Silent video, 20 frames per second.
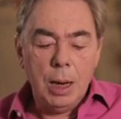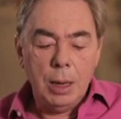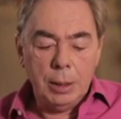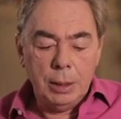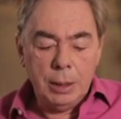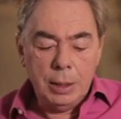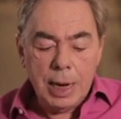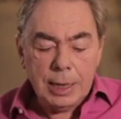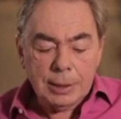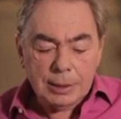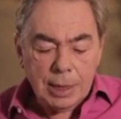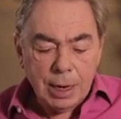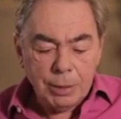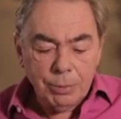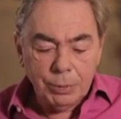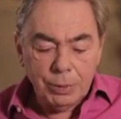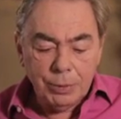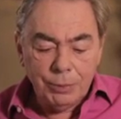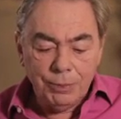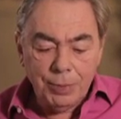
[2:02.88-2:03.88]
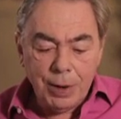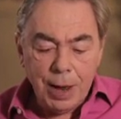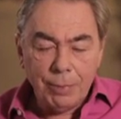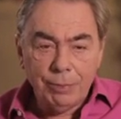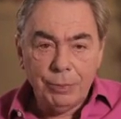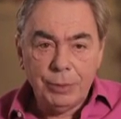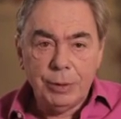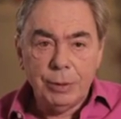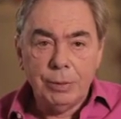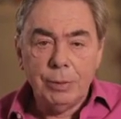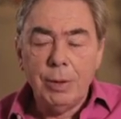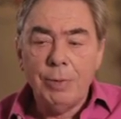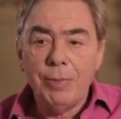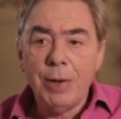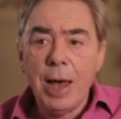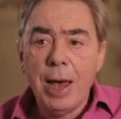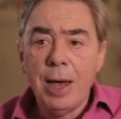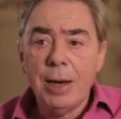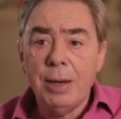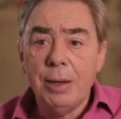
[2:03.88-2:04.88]
Yes, I would have loved to have
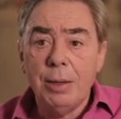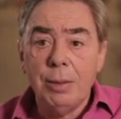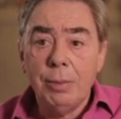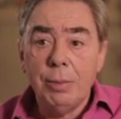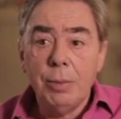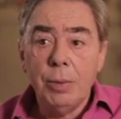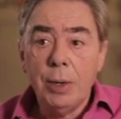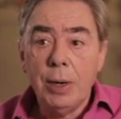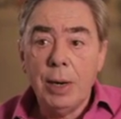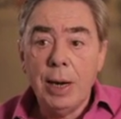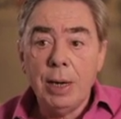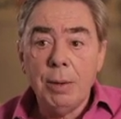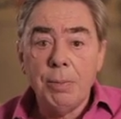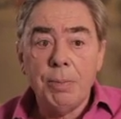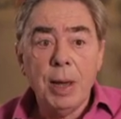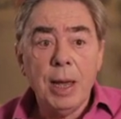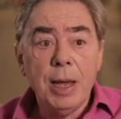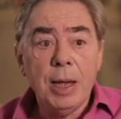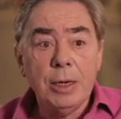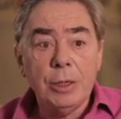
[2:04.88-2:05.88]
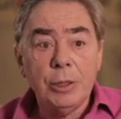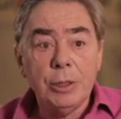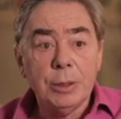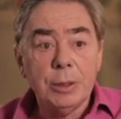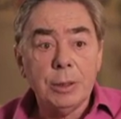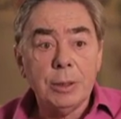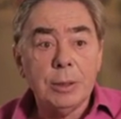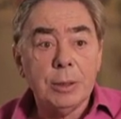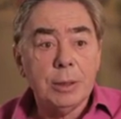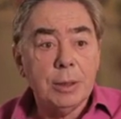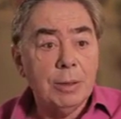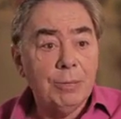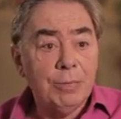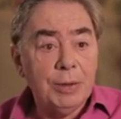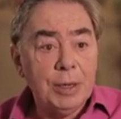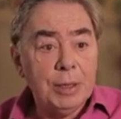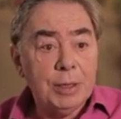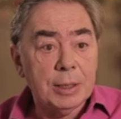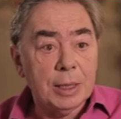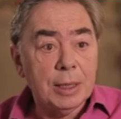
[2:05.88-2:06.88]
had Elaine Page's
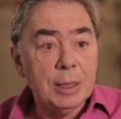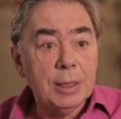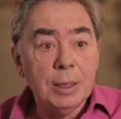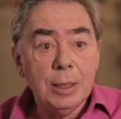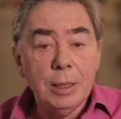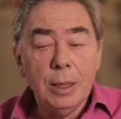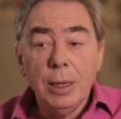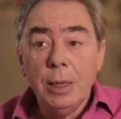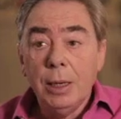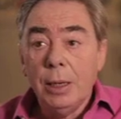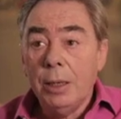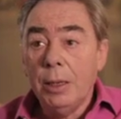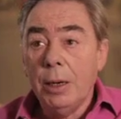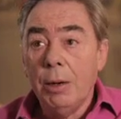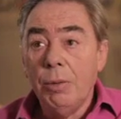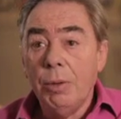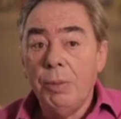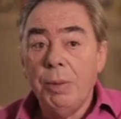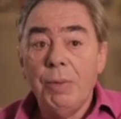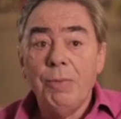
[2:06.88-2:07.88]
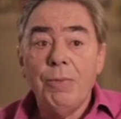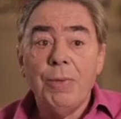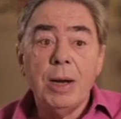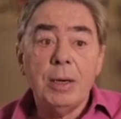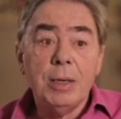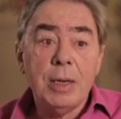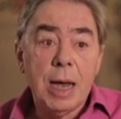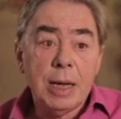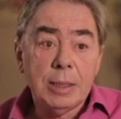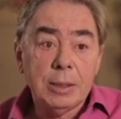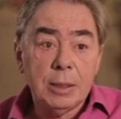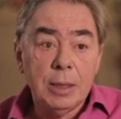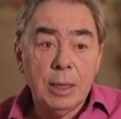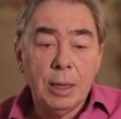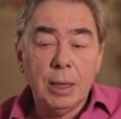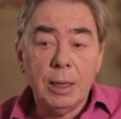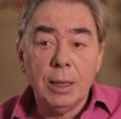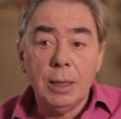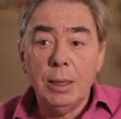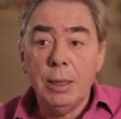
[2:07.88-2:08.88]
Evita. You know, it would have been
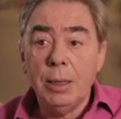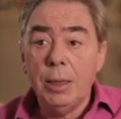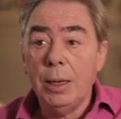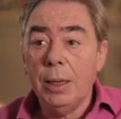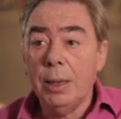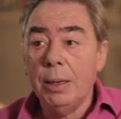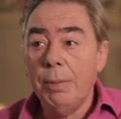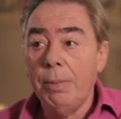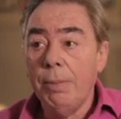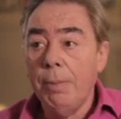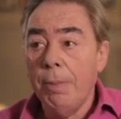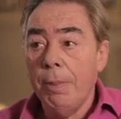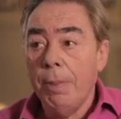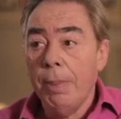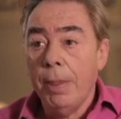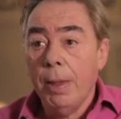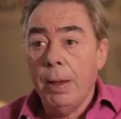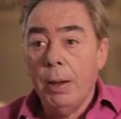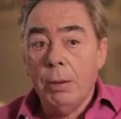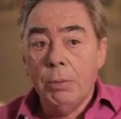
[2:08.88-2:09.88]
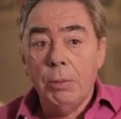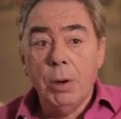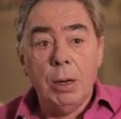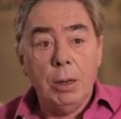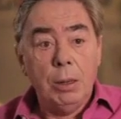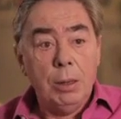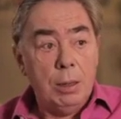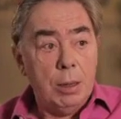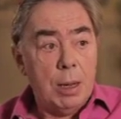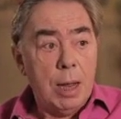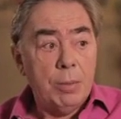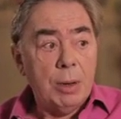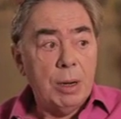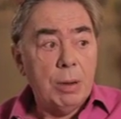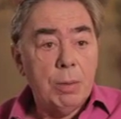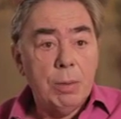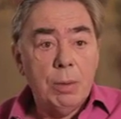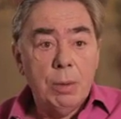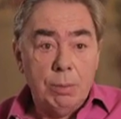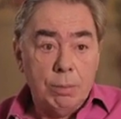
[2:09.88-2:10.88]
fantastic. And well, I
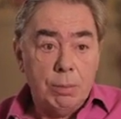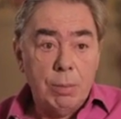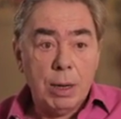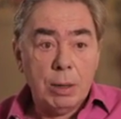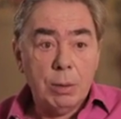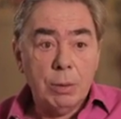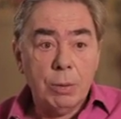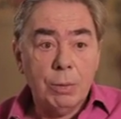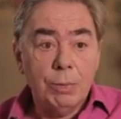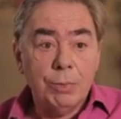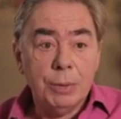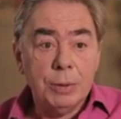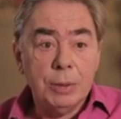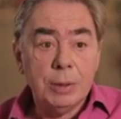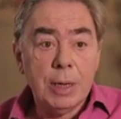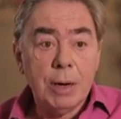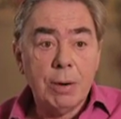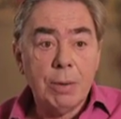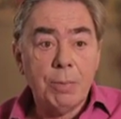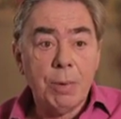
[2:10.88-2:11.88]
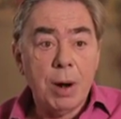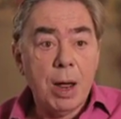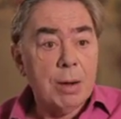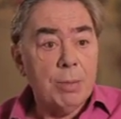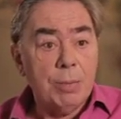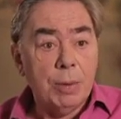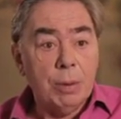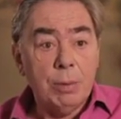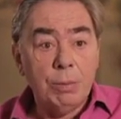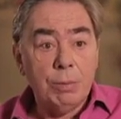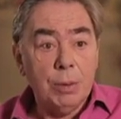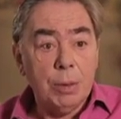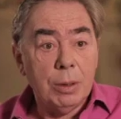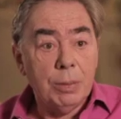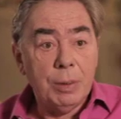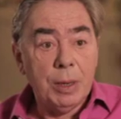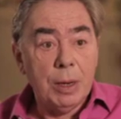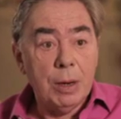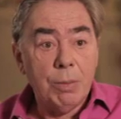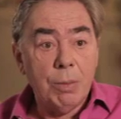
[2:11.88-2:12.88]
mean, Michael Crawford and Sarah Brightman would have
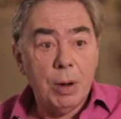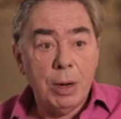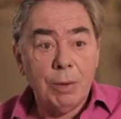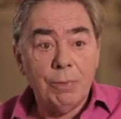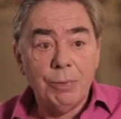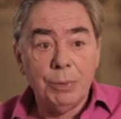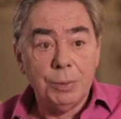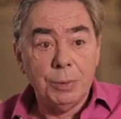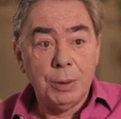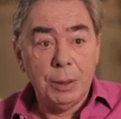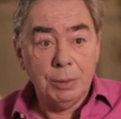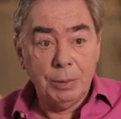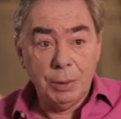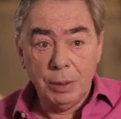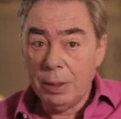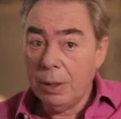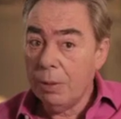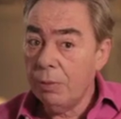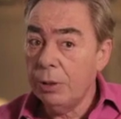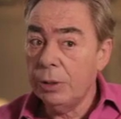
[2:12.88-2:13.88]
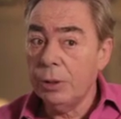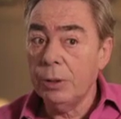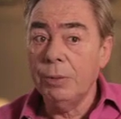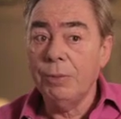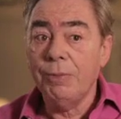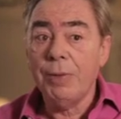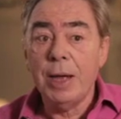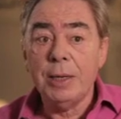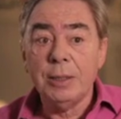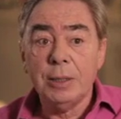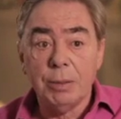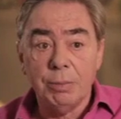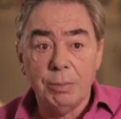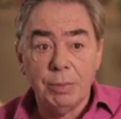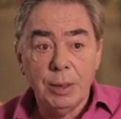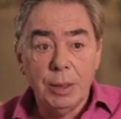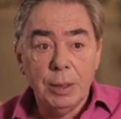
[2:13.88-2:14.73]
been a wonderful thing in the original Phantom.